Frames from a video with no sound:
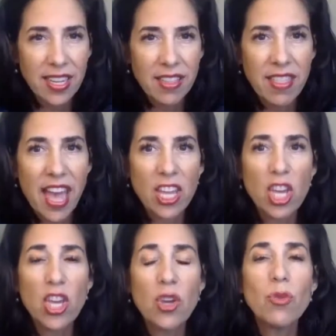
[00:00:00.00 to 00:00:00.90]
that
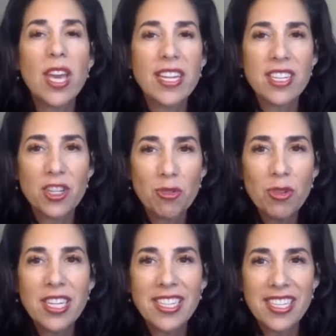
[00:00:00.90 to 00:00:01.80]
you get to
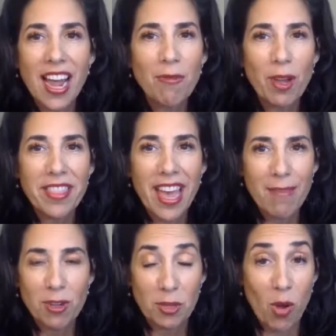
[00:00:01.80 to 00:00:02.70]
truly decide what that
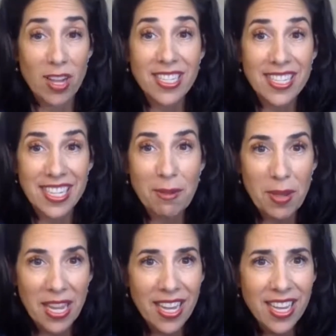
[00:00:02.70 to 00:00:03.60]
response is going to
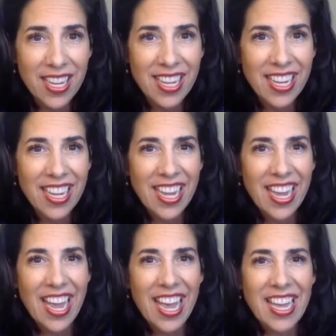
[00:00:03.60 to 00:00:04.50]
be.
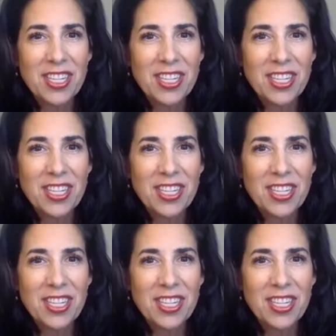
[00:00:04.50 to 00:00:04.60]
And